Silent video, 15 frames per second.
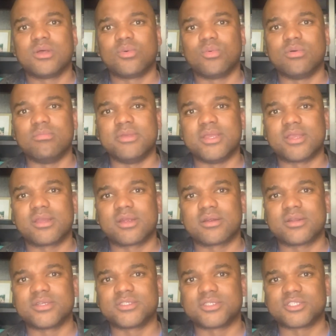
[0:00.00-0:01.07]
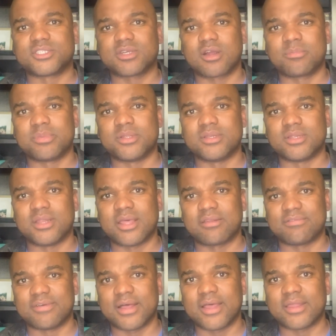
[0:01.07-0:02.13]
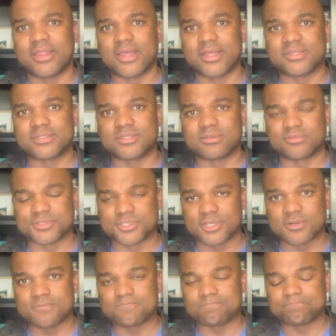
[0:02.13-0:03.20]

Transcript: will be encouraged and sharpened and edified as a result.